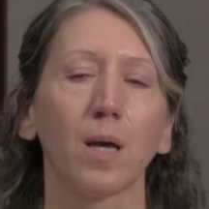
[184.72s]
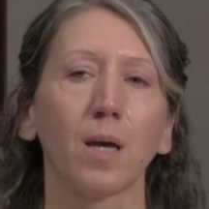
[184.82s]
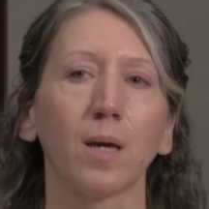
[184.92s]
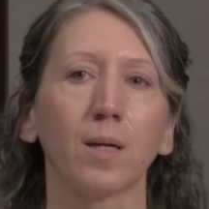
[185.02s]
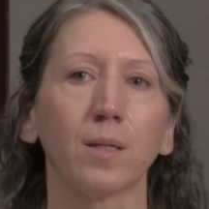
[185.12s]

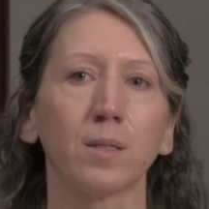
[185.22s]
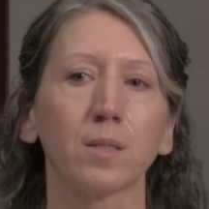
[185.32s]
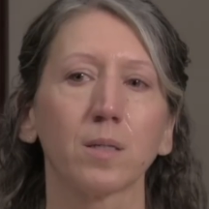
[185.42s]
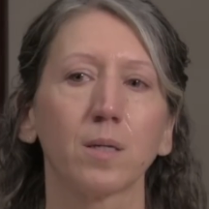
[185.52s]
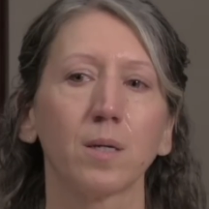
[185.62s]

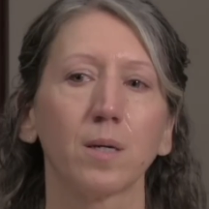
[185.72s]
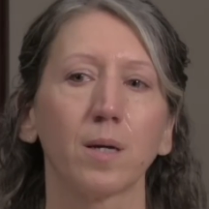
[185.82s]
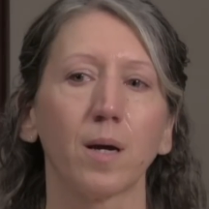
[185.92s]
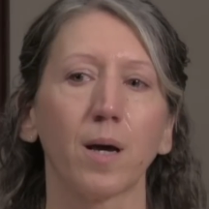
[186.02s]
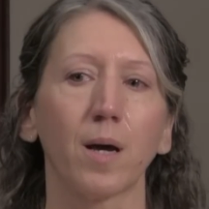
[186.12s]
And
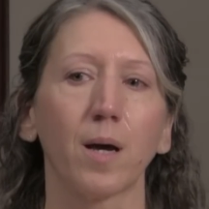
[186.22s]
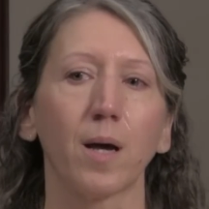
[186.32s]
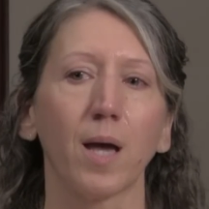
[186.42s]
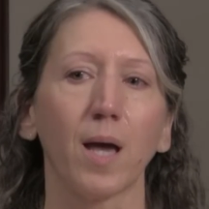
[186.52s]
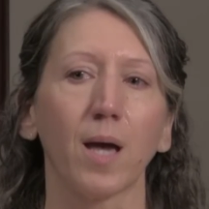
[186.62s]

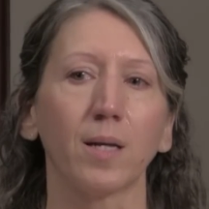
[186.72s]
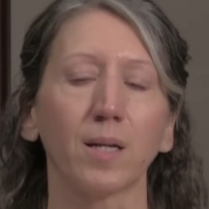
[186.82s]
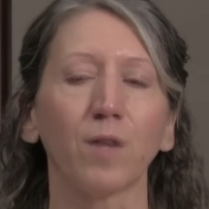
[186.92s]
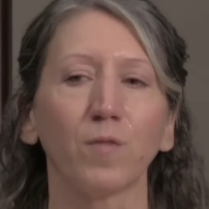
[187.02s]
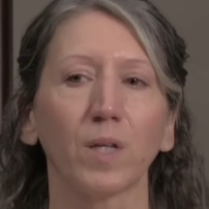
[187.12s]

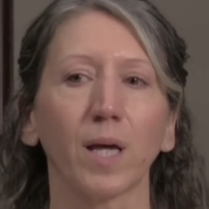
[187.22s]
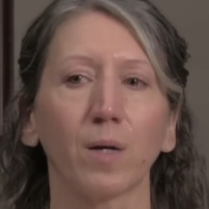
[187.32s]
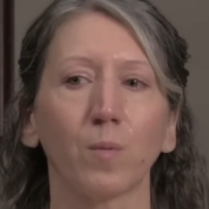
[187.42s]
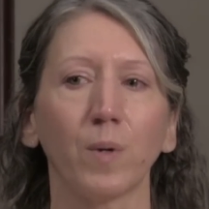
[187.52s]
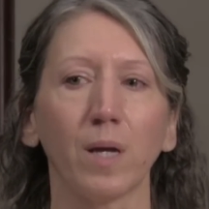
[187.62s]
I feel
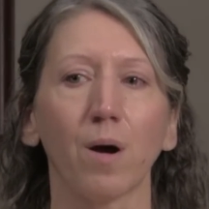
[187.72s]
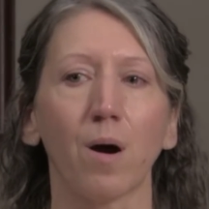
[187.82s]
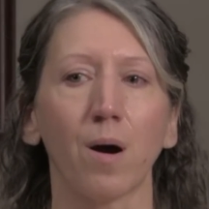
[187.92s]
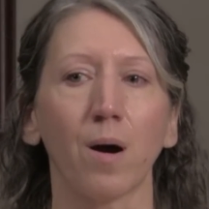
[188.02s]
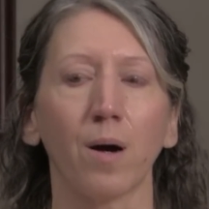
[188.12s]
like we
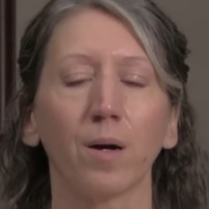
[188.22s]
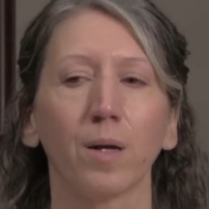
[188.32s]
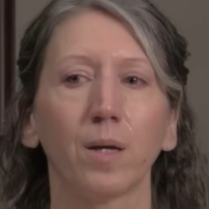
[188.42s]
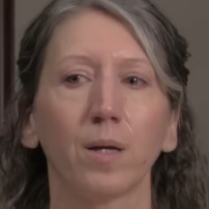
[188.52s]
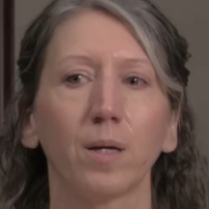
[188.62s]
are,
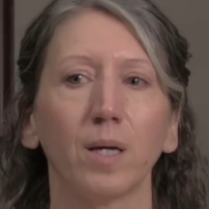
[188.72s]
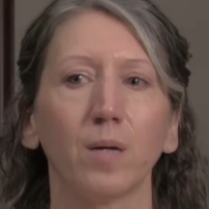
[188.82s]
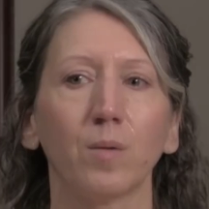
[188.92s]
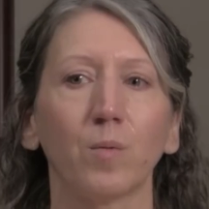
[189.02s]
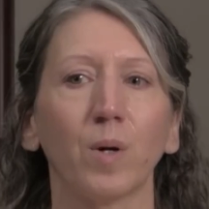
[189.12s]

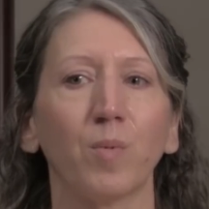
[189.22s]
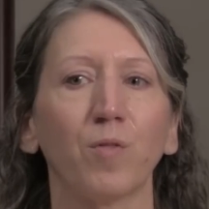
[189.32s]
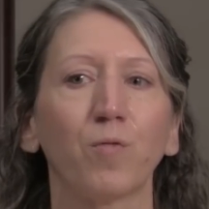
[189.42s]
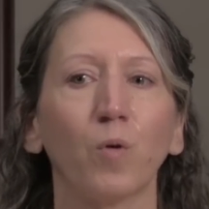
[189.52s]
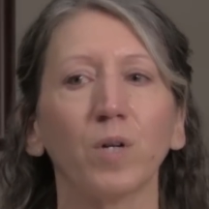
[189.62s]
where
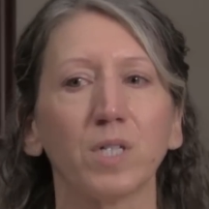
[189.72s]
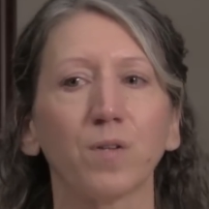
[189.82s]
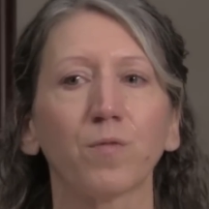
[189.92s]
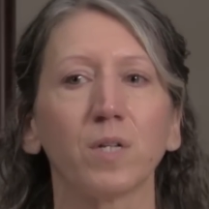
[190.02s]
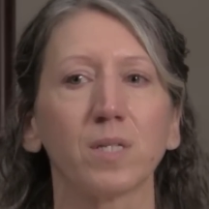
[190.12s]
before
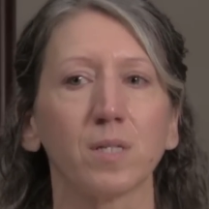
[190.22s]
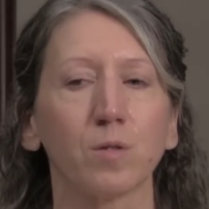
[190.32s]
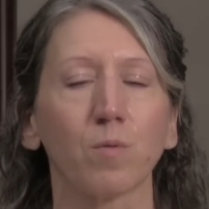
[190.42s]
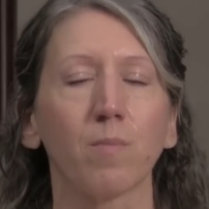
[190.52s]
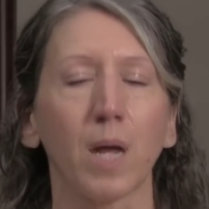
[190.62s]

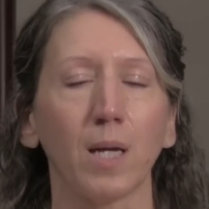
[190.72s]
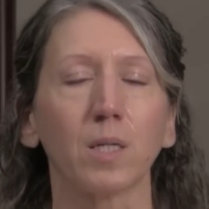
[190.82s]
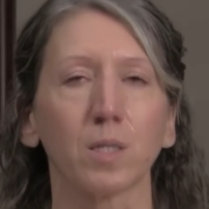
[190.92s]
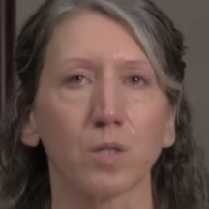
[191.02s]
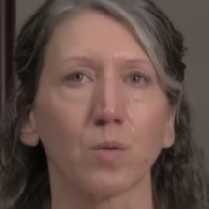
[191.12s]
differences
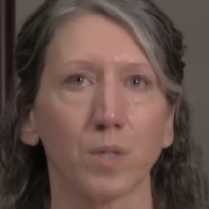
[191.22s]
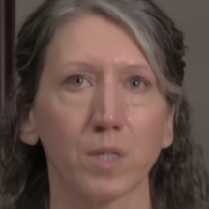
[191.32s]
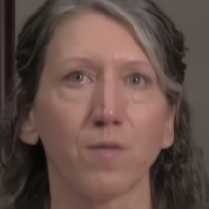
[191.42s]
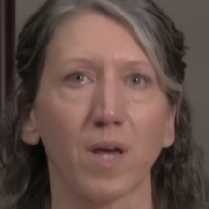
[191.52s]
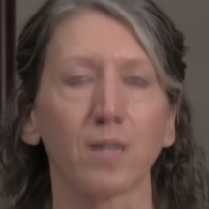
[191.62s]
remained a
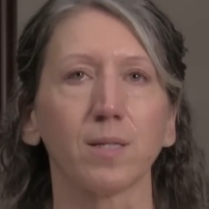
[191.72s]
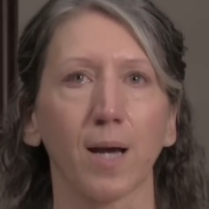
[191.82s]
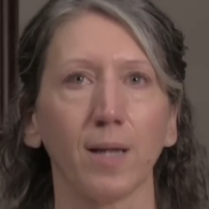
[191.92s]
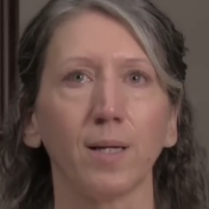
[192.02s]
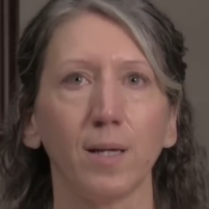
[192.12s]
source of
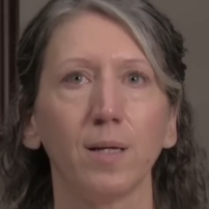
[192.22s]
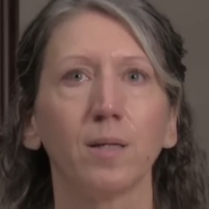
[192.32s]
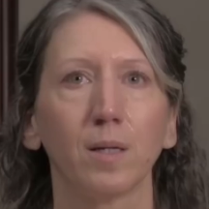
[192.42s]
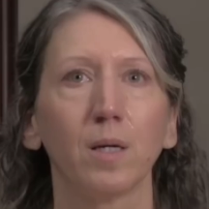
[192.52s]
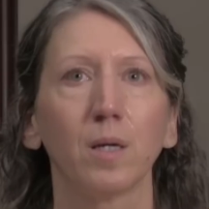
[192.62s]
anxiety,
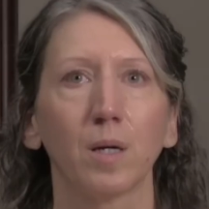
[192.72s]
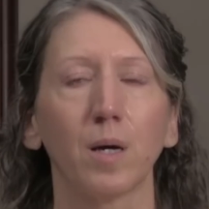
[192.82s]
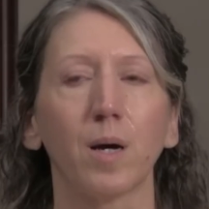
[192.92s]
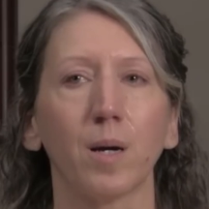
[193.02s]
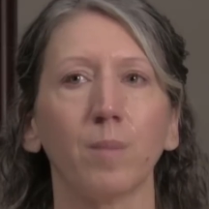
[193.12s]

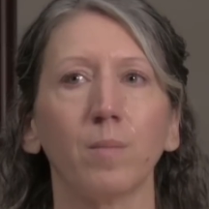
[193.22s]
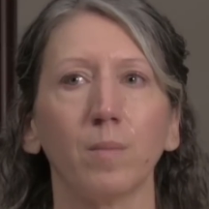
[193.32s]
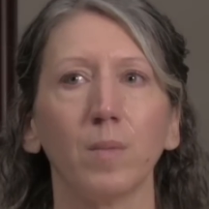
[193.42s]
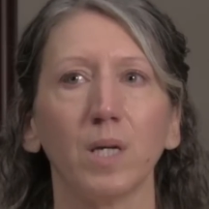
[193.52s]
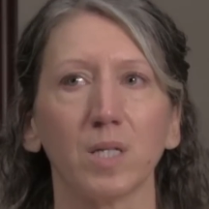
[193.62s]

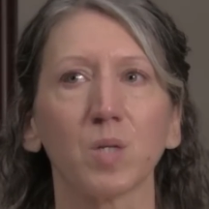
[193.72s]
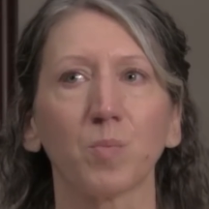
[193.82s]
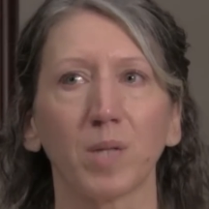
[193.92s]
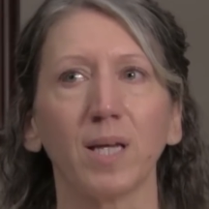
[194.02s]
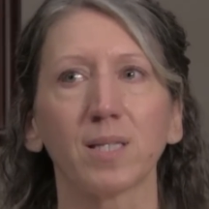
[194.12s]
it's a
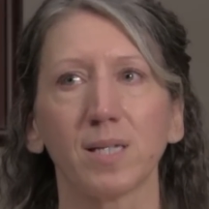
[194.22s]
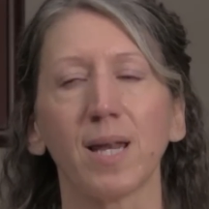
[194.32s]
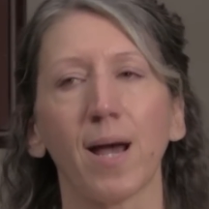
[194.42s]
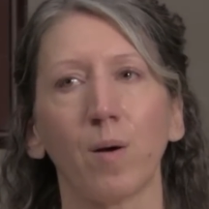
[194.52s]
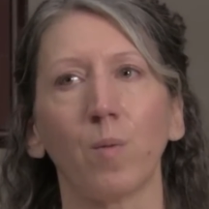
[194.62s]
place
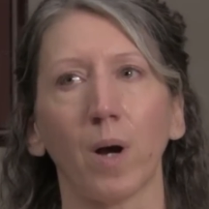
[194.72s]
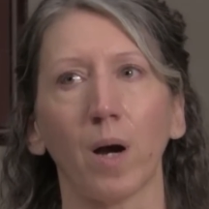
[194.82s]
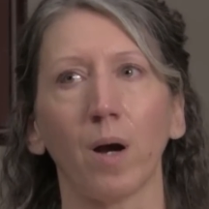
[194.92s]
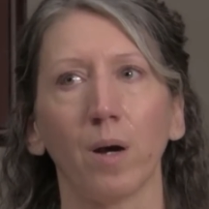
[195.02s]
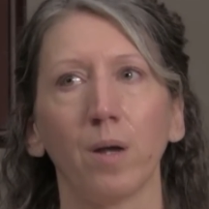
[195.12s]
now
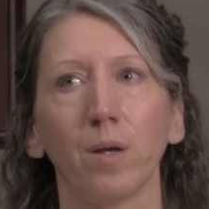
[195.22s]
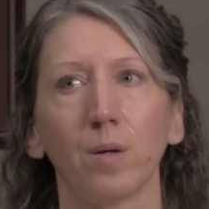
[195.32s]
where